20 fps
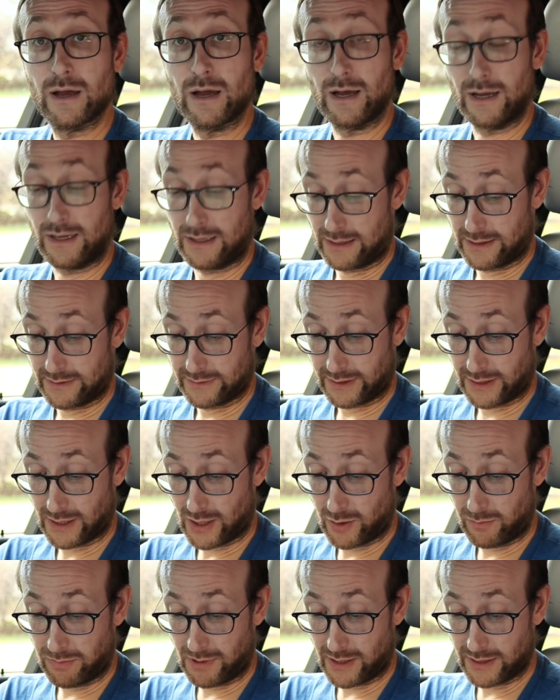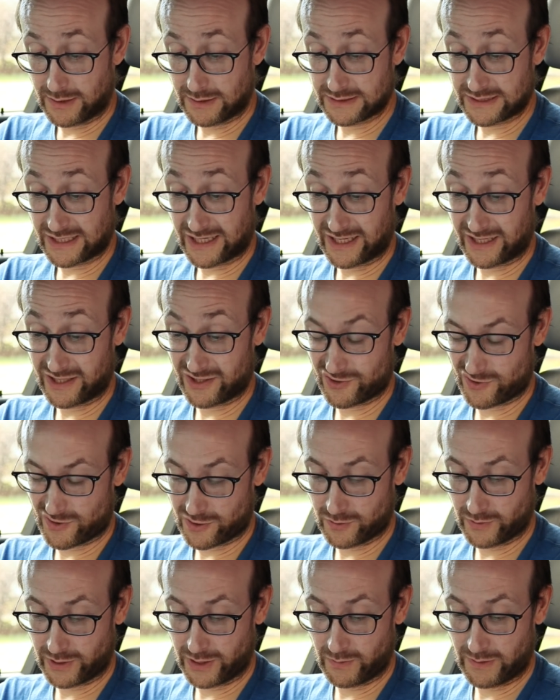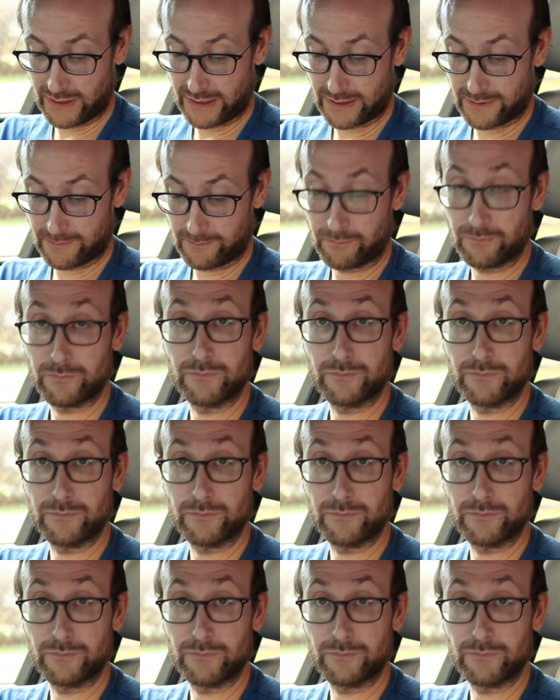The glow plugs and control unit,